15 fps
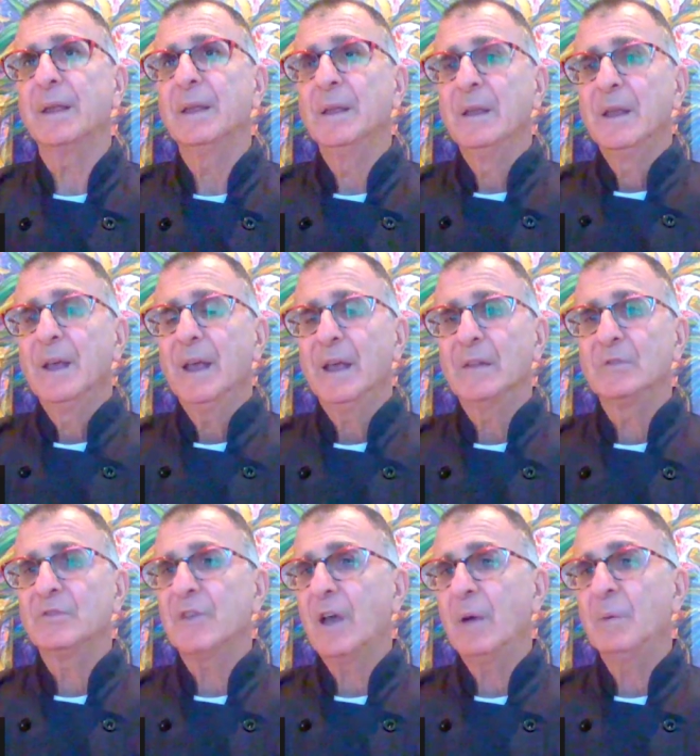Okay.
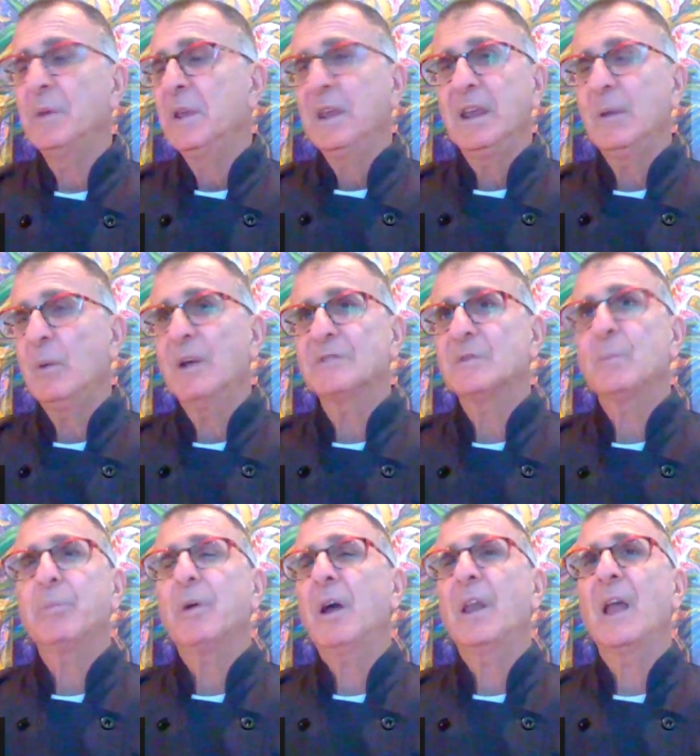And so he
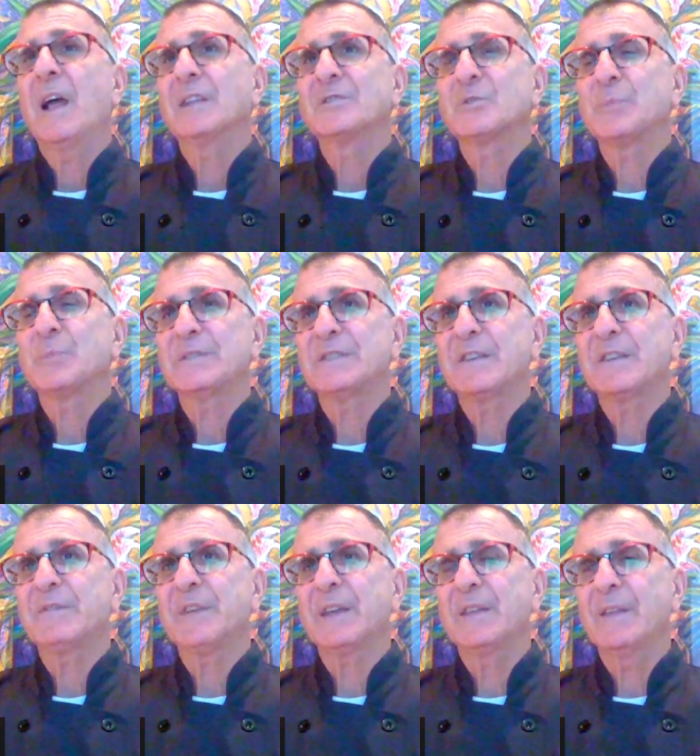wasn't brought on
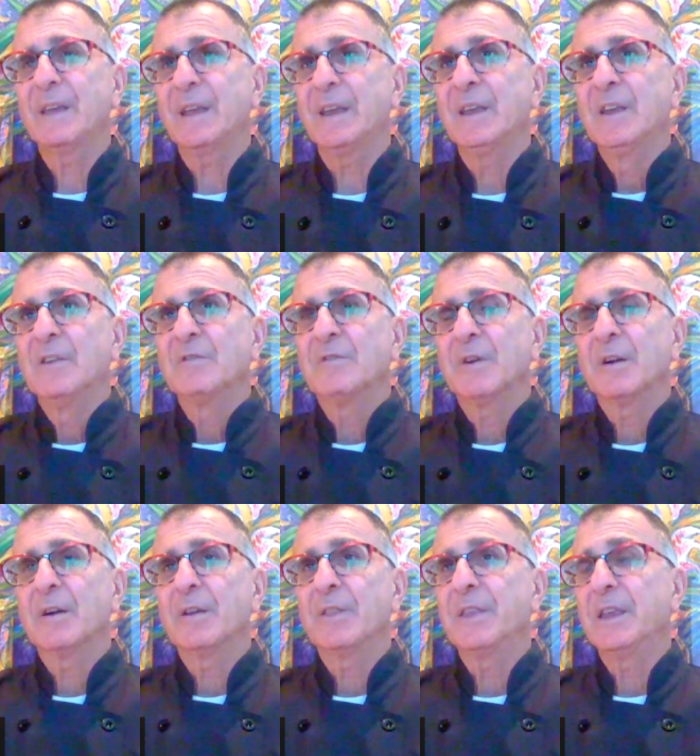specifically
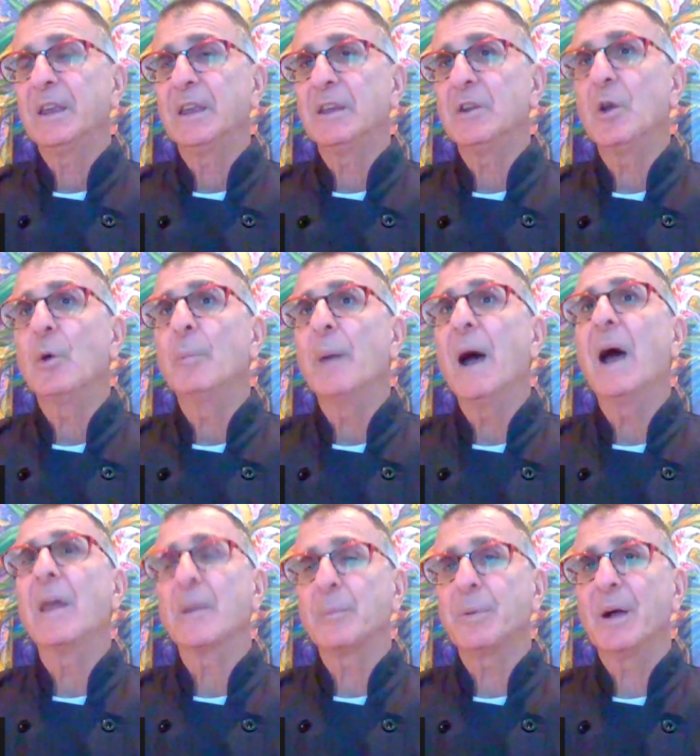for the
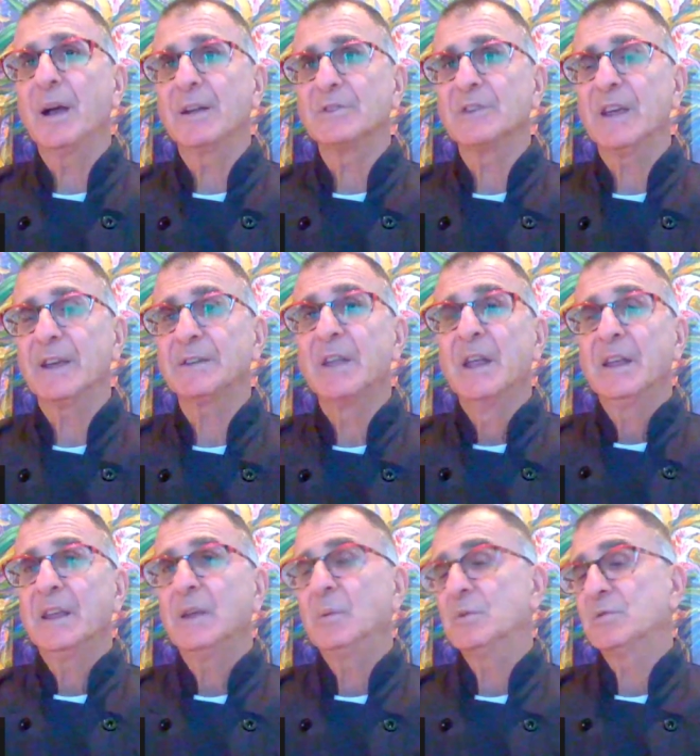Nobana project.
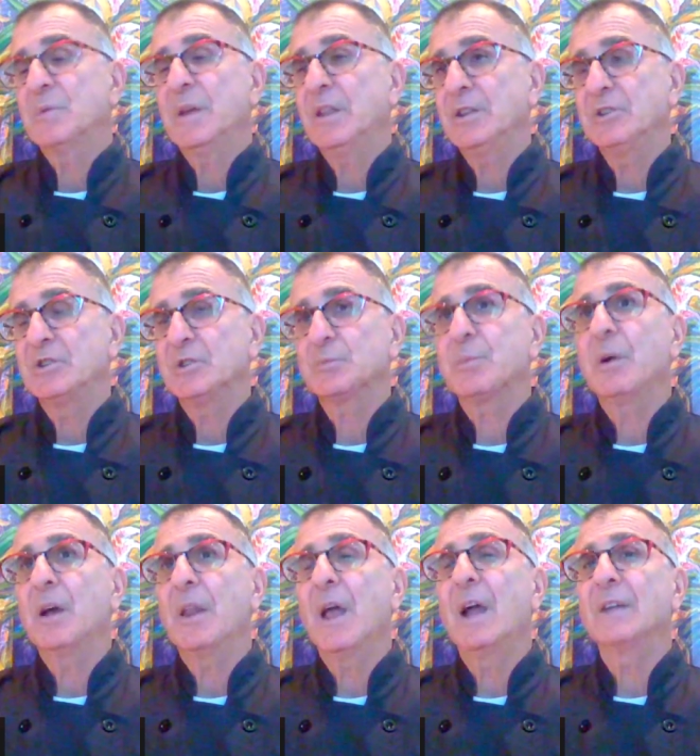He was really just
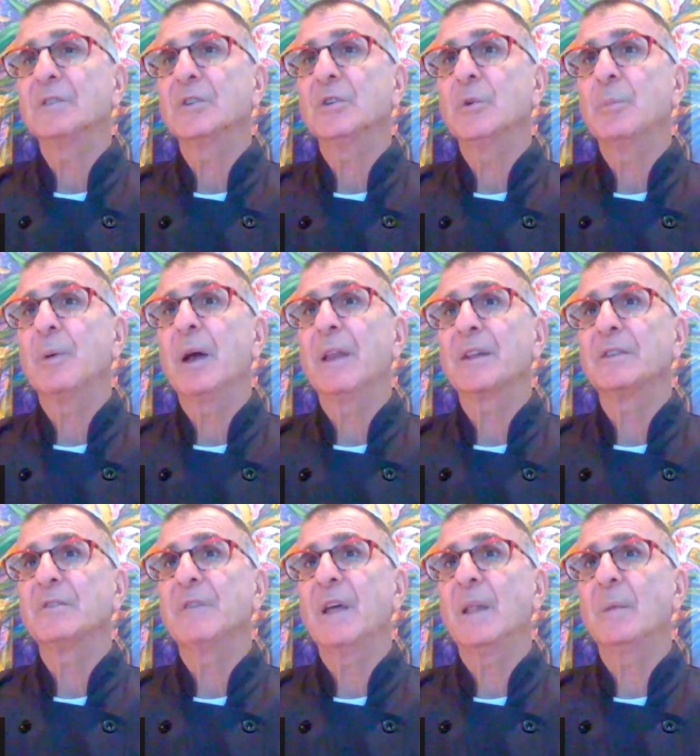brought on to do product
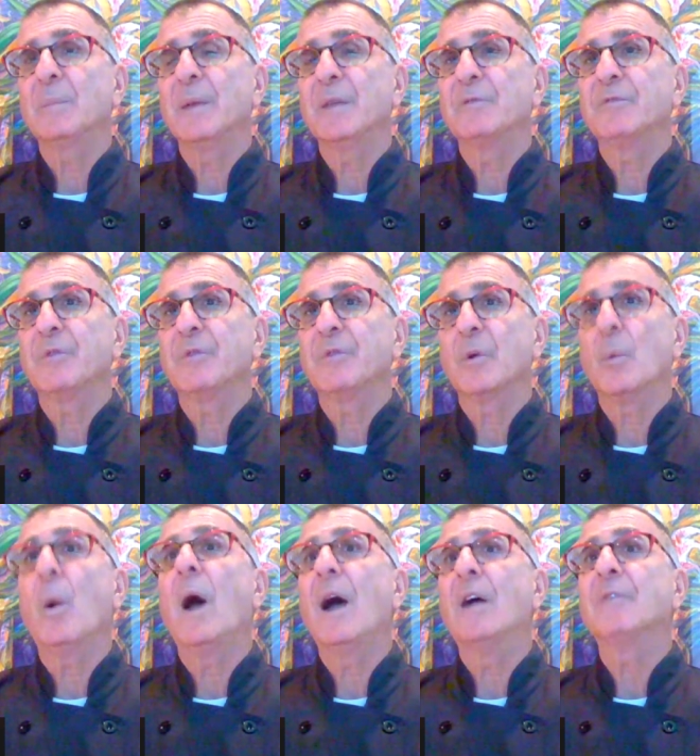development for
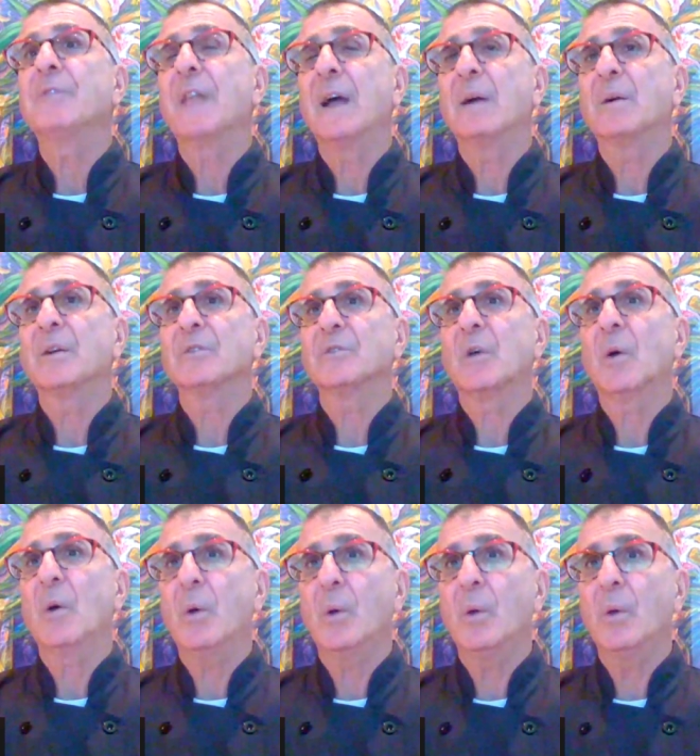Wildflower as a
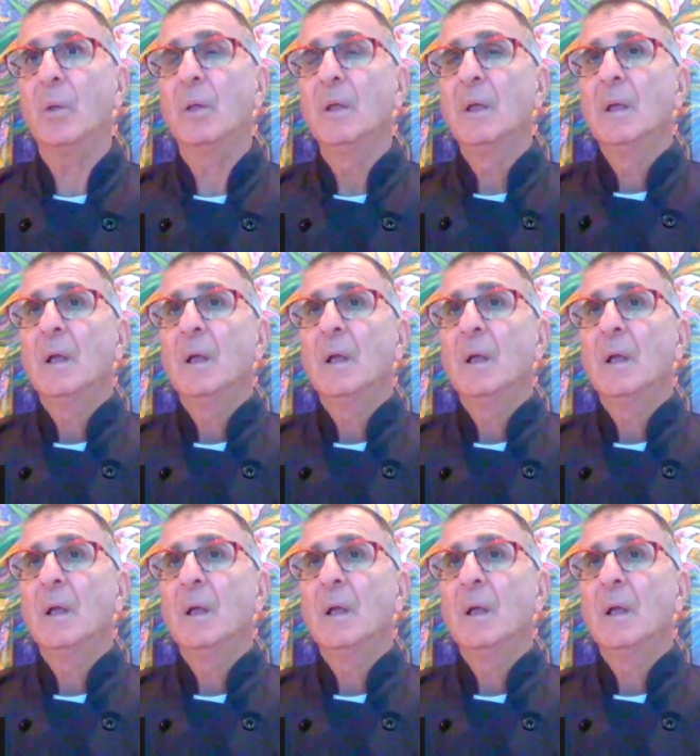whole.